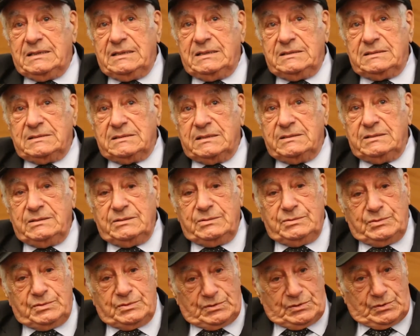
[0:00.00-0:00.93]
he said, you
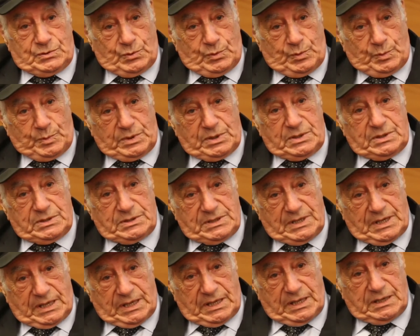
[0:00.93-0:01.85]
stupid
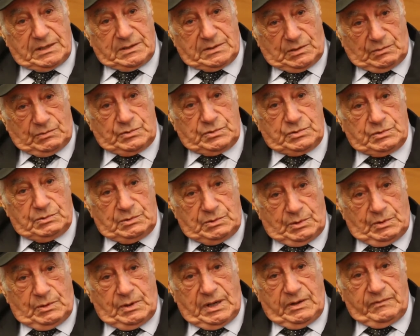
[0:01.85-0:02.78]
jackass, don't you
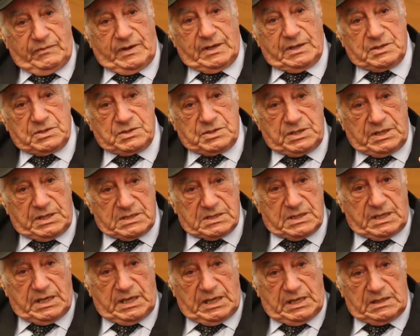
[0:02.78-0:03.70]
know I've got
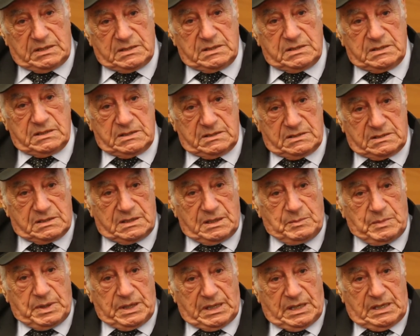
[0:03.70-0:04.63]
chest cases and
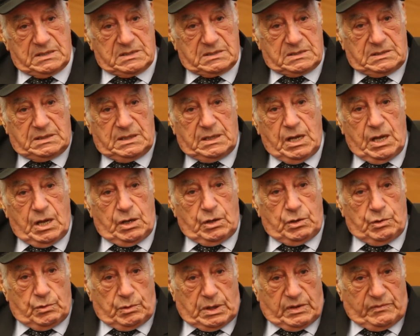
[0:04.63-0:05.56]
stomach cases.
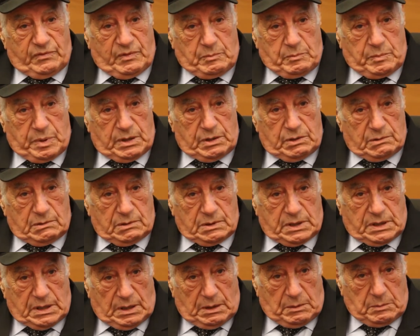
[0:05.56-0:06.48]
You give them beer, you'll
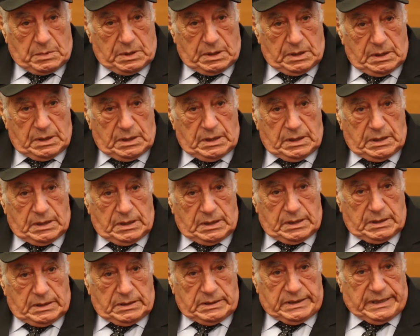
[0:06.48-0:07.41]
kill them?
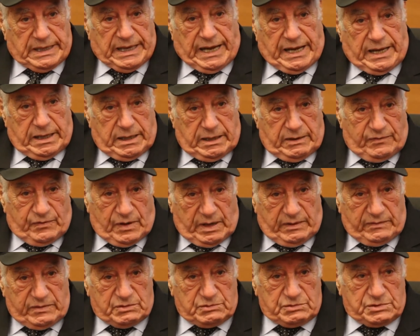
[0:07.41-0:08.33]
Yeah, if
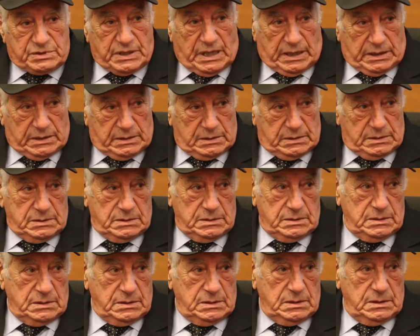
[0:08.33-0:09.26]
I have you shot. I
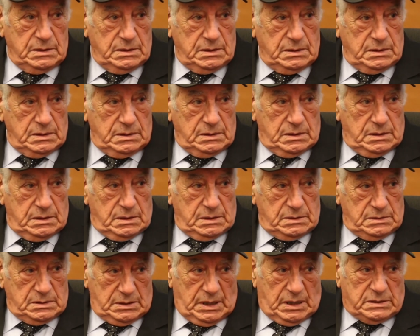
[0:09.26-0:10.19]

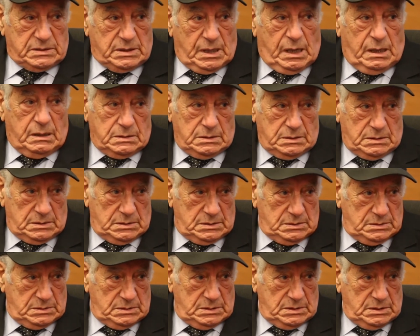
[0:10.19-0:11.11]
said, yes, sir.
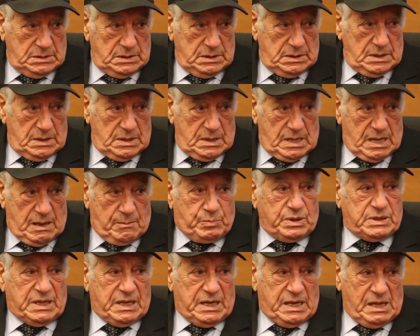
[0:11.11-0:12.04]
And
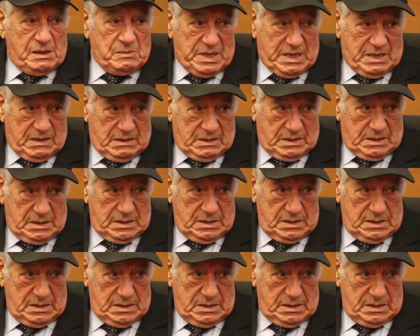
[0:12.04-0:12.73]
put that helmet on.